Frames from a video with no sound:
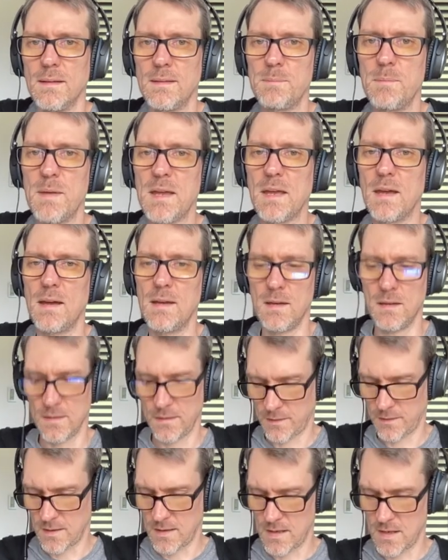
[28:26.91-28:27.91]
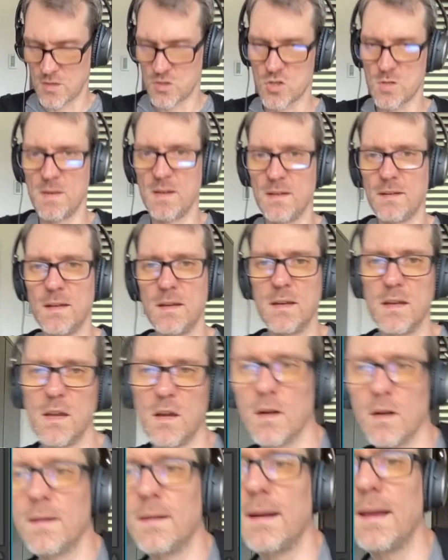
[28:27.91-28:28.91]
make it out of here. Let's get an instrument in
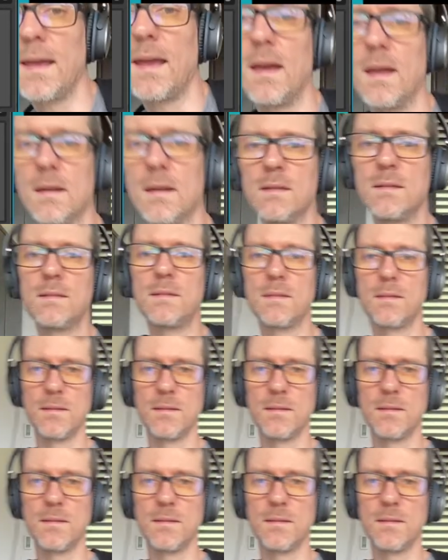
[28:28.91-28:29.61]
here, and